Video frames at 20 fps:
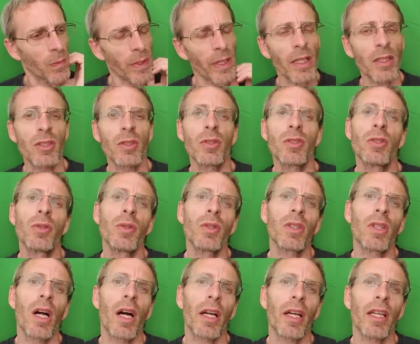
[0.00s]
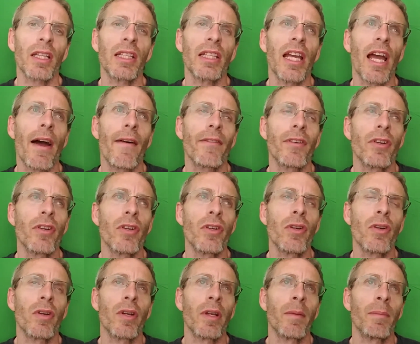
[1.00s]
2 o'clock in the afternoon,
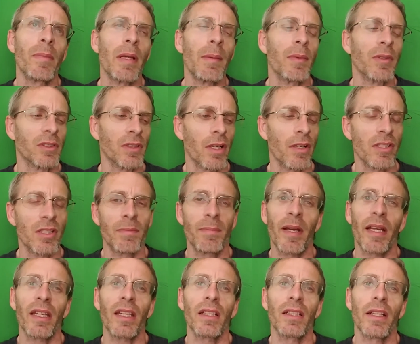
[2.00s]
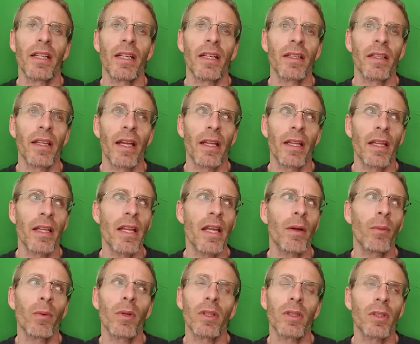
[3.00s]
and people started speculating that they
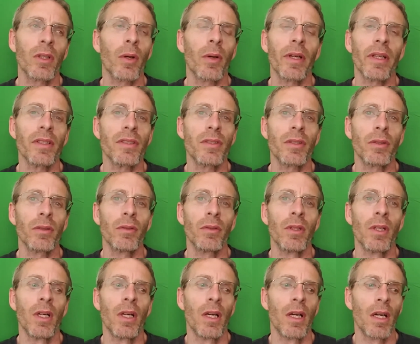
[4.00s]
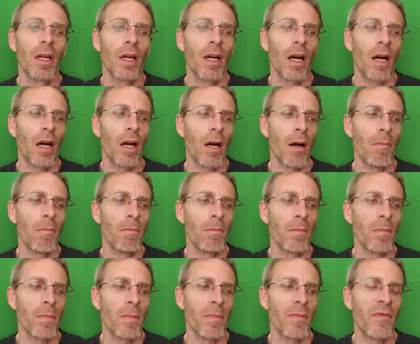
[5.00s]
weren't going to
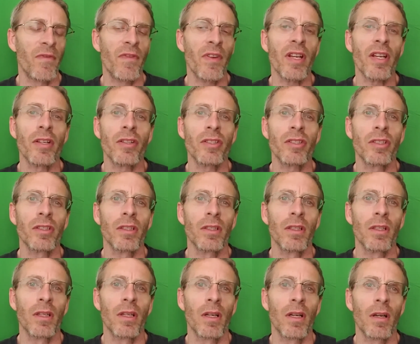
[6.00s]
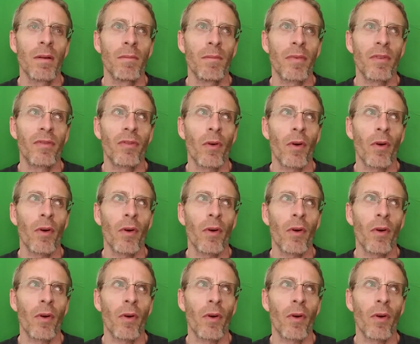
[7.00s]
finish before the